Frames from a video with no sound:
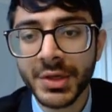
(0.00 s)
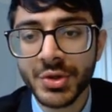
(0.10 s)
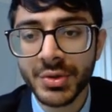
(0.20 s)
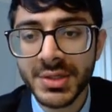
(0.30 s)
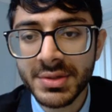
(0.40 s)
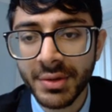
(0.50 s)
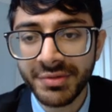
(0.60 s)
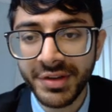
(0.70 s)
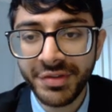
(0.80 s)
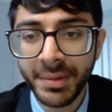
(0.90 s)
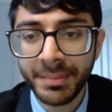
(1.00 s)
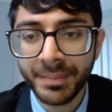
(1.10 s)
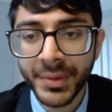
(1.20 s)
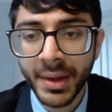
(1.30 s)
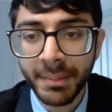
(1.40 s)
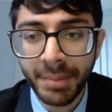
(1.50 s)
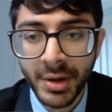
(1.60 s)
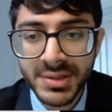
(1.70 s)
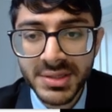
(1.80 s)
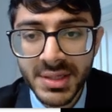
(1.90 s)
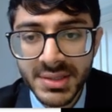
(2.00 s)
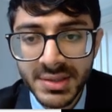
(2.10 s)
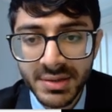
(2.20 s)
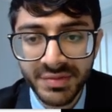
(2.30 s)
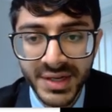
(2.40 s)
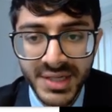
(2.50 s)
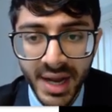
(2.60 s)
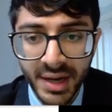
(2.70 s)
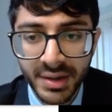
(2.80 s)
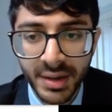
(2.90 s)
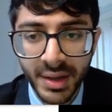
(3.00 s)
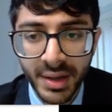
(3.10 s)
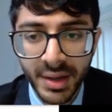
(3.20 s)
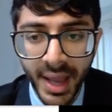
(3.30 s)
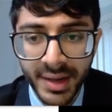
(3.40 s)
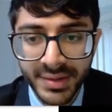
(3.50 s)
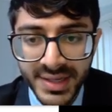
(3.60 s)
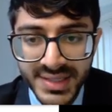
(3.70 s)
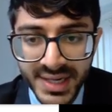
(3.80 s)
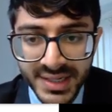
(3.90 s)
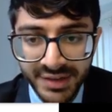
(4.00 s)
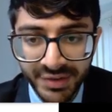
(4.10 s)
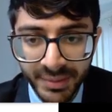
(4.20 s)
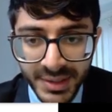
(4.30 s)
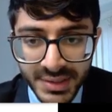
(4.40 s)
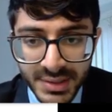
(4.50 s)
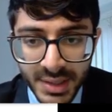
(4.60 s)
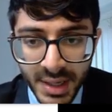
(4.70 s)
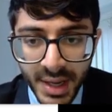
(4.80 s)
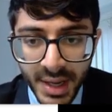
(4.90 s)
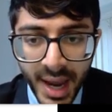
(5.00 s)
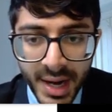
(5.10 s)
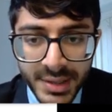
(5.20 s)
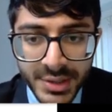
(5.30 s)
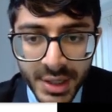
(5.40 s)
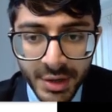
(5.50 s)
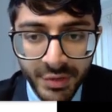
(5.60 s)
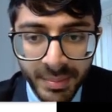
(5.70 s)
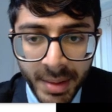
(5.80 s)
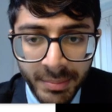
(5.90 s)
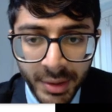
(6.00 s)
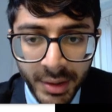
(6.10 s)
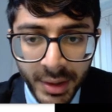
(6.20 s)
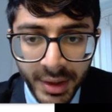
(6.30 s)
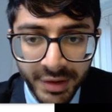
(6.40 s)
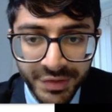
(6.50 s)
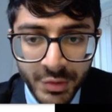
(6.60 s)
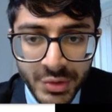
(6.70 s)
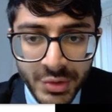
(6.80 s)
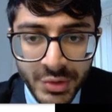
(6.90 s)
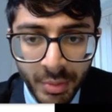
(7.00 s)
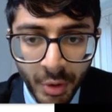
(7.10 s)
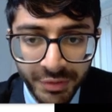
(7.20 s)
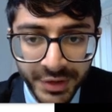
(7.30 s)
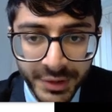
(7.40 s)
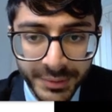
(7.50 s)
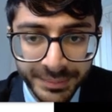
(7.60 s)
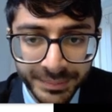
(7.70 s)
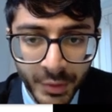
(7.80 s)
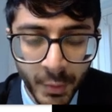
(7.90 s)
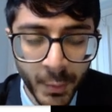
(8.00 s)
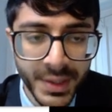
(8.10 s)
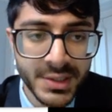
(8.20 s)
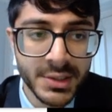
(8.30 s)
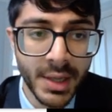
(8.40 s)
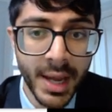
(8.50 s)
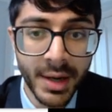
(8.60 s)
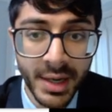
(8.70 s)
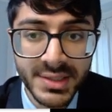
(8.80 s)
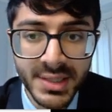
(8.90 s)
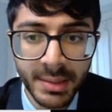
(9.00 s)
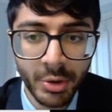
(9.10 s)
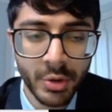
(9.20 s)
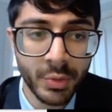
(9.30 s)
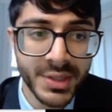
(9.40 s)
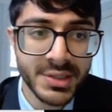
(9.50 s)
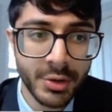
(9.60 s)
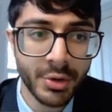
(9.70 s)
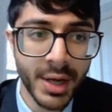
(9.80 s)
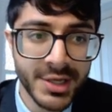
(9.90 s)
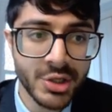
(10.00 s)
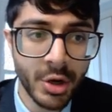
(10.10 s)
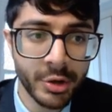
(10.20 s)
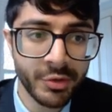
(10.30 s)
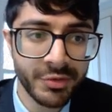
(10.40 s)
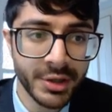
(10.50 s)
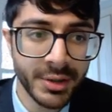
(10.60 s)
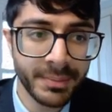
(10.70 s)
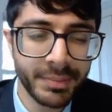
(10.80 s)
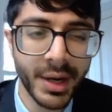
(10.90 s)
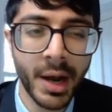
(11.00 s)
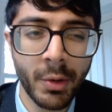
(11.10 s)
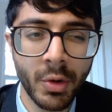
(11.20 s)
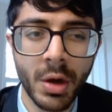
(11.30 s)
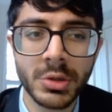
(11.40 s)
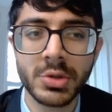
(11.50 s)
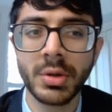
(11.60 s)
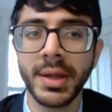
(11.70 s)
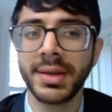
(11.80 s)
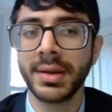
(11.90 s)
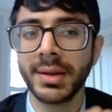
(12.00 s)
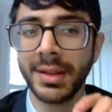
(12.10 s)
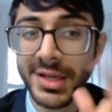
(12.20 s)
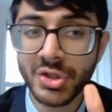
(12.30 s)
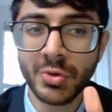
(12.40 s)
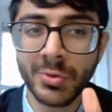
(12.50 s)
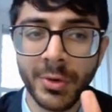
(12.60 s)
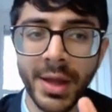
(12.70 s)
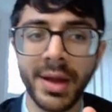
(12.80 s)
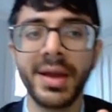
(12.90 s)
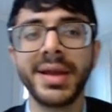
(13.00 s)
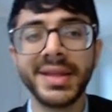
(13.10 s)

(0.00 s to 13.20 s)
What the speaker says: So this is VFib pulseless VTach, and they say defib this. And remember, if it was monomorphic, and unstable, we synchronized cardiovert them. But I will also like let you know that